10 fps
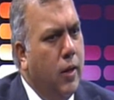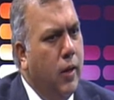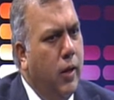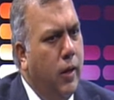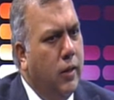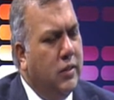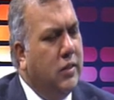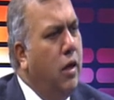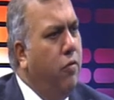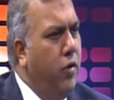uh,
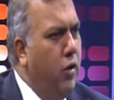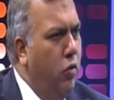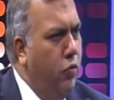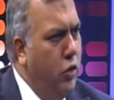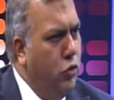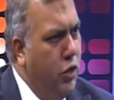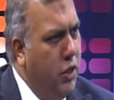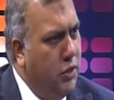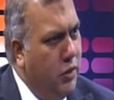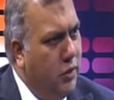starving of the
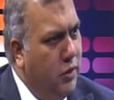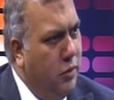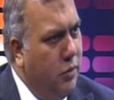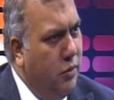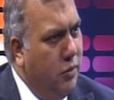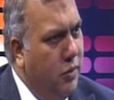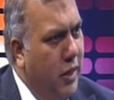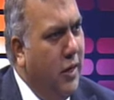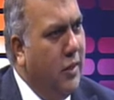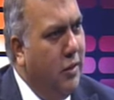education. You mm, know, yeah.
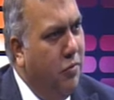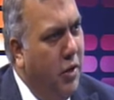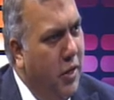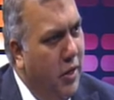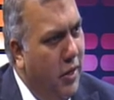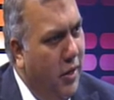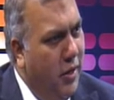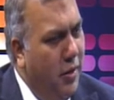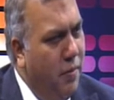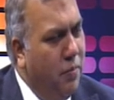that is a very
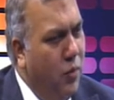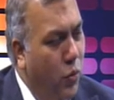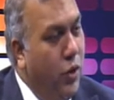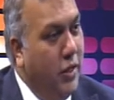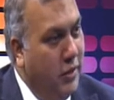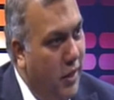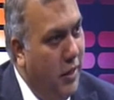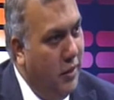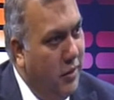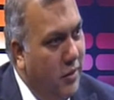um, worrying sign.